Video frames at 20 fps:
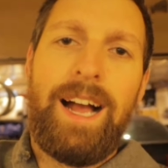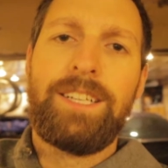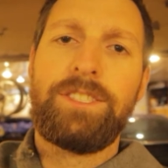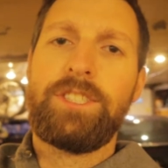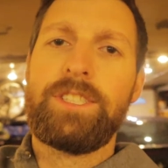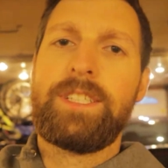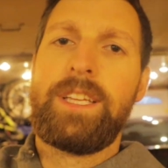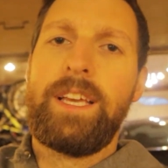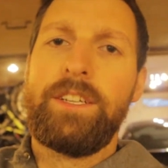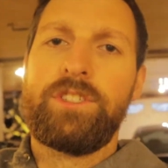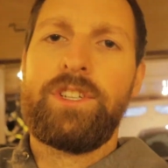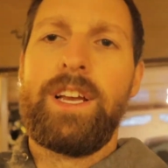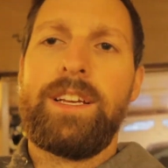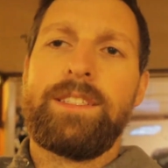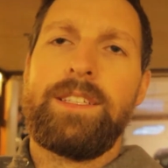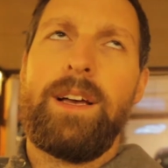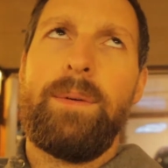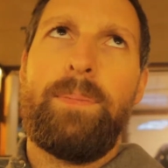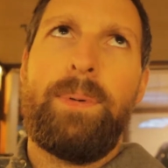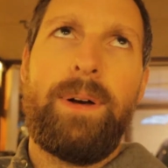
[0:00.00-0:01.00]
Just to catch you
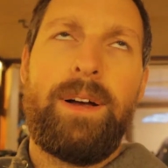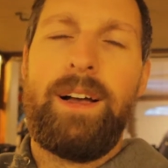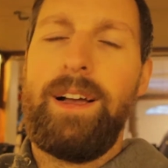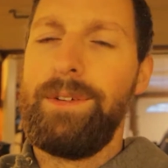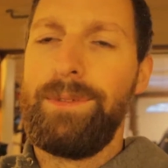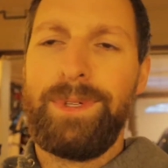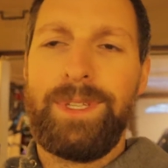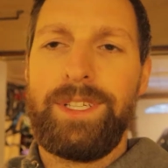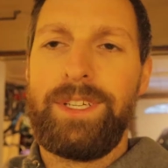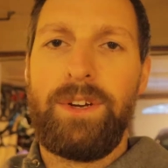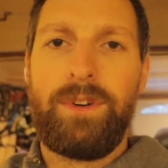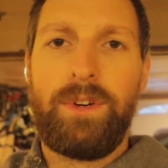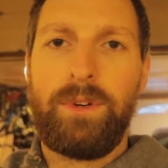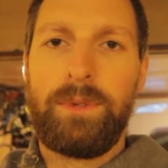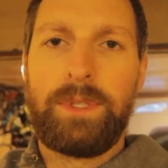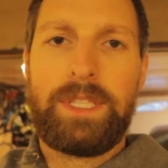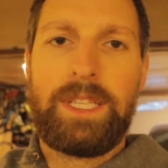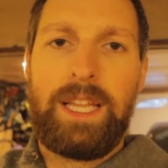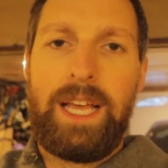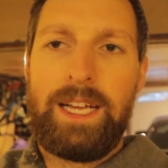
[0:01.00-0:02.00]
guys up, I really don't know
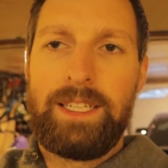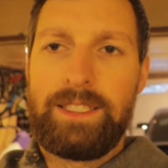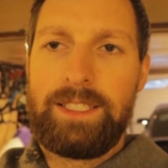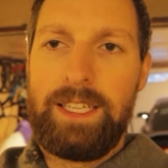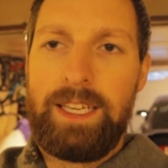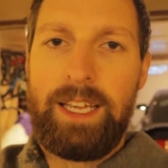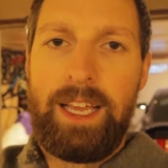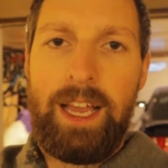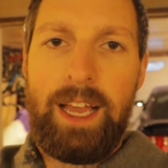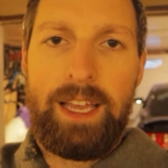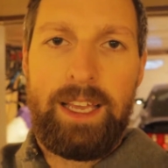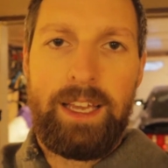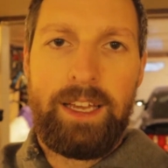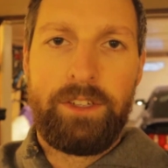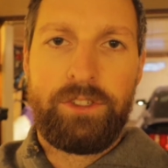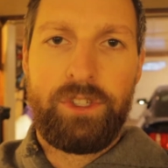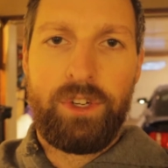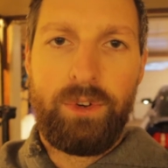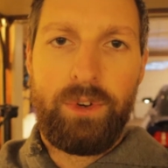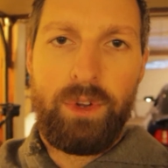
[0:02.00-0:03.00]
what the last thing I
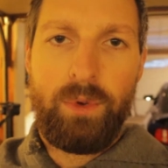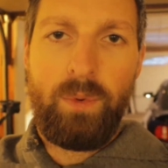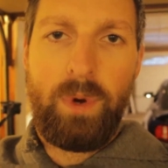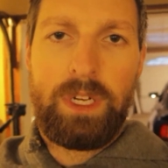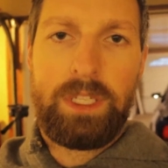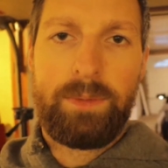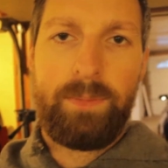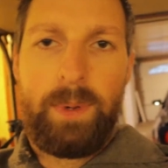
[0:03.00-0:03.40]
showed you was,